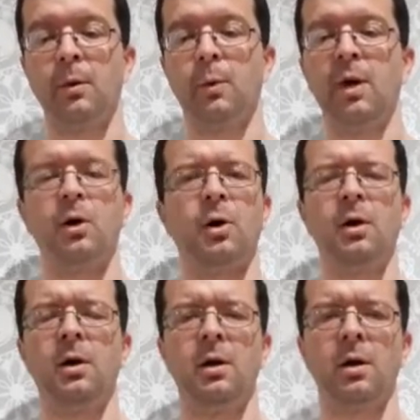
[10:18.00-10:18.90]
We're
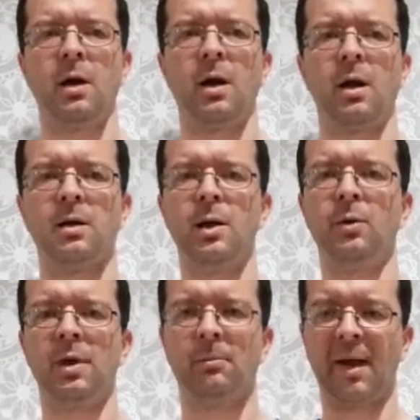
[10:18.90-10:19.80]
not uh,
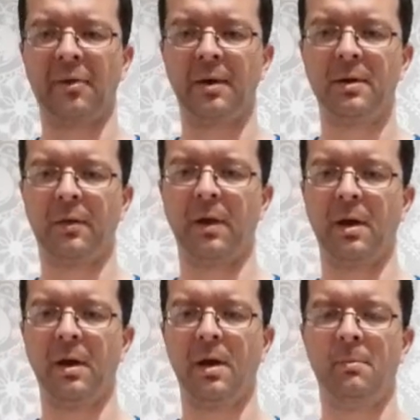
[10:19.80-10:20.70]
using methods that